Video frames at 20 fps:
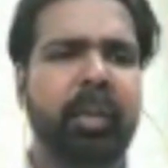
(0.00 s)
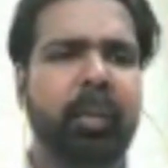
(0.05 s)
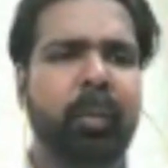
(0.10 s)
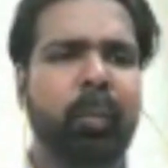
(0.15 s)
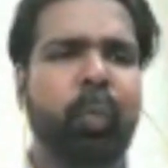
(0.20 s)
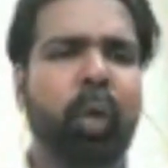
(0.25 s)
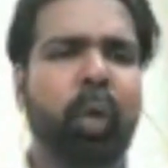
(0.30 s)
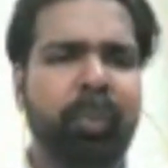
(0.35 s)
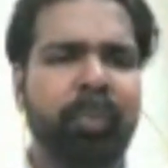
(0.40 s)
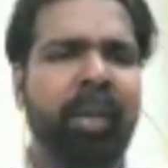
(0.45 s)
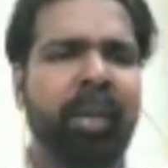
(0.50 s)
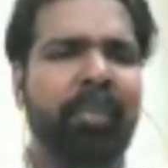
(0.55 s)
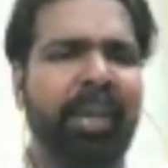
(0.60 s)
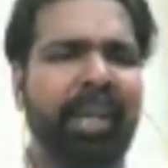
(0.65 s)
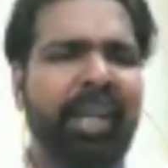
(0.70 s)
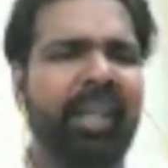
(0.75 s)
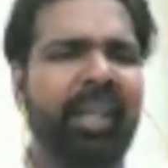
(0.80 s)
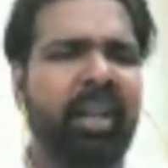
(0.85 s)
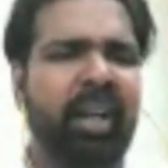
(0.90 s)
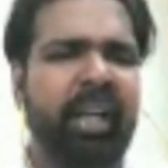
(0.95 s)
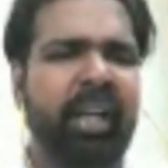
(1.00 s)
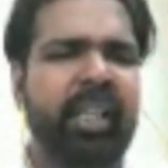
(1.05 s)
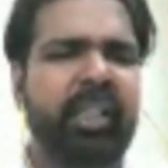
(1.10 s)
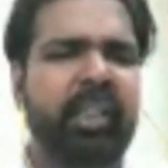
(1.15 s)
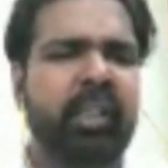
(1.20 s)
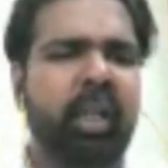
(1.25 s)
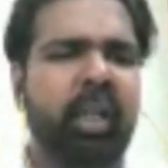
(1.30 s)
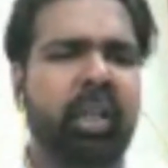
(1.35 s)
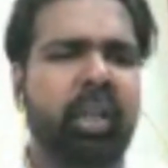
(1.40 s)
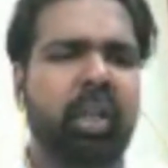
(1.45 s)
what may be in
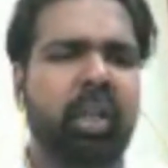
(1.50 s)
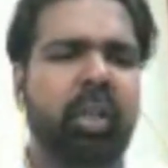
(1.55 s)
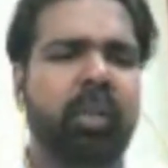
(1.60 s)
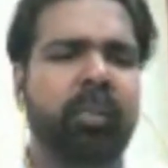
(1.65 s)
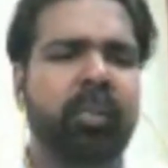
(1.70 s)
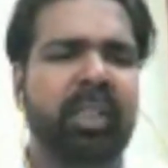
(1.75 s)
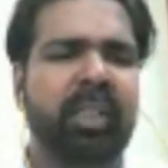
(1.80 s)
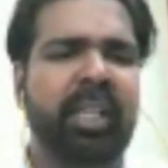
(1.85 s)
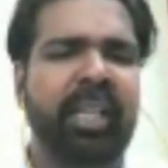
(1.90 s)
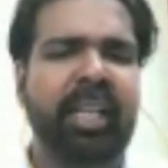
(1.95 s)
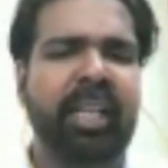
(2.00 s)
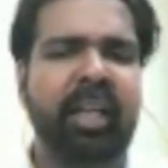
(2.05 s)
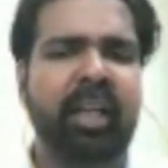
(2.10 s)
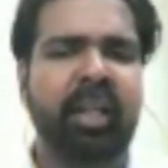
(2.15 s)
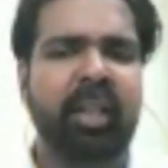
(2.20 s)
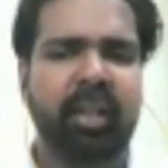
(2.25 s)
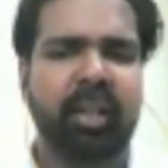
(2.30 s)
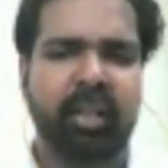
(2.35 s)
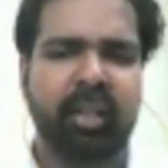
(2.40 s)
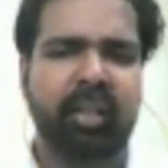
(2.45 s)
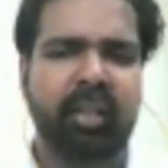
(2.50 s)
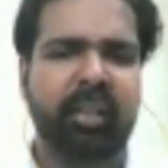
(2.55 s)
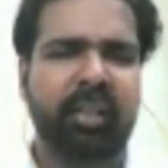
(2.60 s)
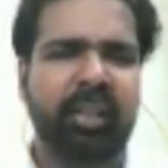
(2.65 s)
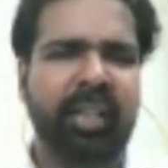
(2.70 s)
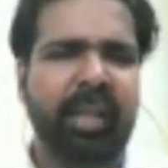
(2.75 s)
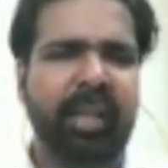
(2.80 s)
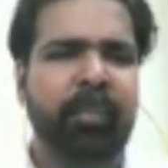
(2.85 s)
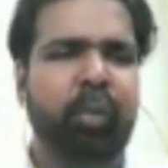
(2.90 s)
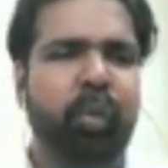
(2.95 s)
traditional terms deal, uh,
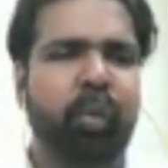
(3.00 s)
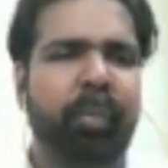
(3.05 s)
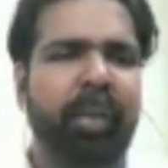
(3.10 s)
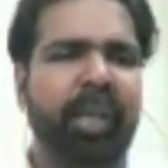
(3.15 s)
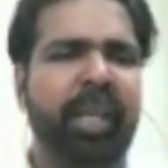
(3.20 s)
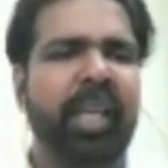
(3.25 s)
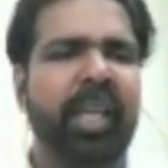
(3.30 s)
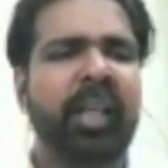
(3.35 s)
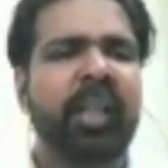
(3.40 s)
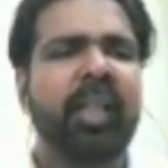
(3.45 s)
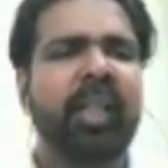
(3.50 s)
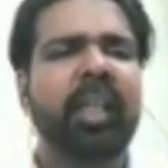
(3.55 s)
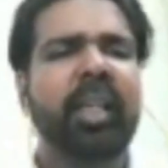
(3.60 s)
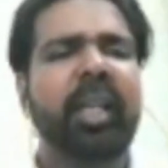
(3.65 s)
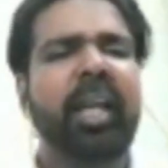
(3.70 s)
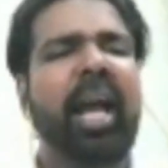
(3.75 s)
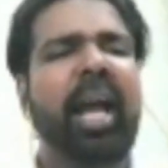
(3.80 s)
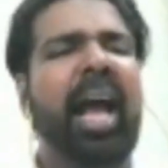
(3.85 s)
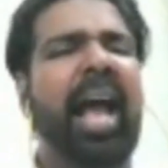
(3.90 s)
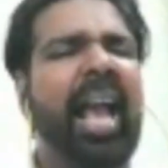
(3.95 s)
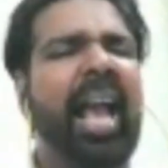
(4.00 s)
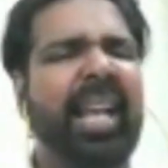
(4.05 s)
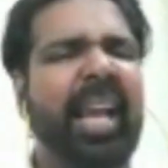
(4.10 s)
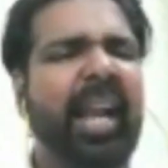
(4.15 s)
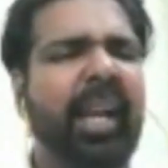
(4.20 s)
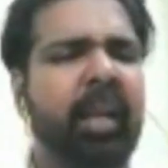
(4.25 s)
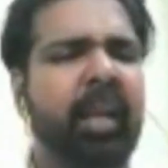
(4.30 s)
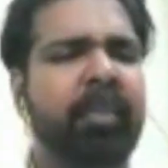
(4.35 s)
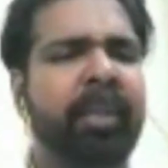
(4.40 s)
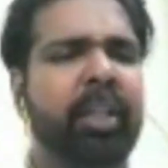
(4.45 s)
deemed to be
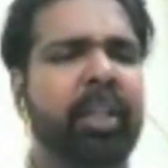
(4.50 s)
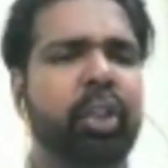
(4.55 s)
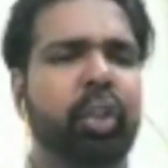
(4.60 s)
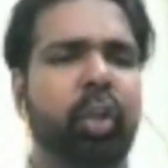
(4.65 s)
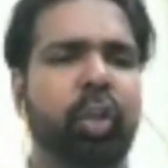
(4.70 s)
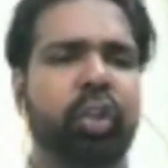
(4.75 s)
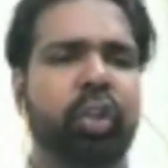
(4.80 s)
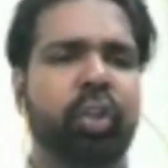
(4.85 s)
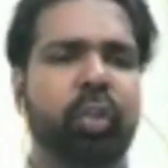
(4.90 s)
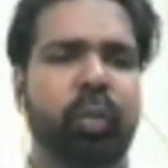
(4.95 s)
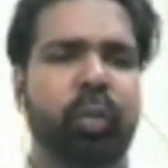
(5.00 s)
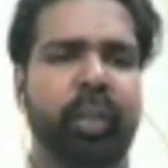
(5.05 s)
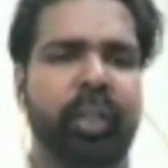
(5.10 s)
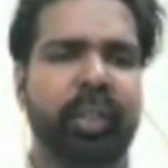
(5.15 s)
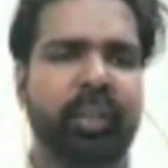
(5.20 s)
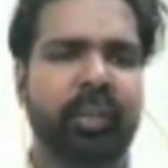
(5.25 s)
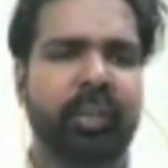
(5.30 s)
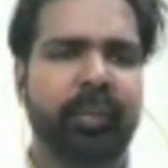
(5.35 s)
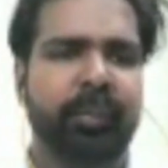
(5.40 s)
academic short stories.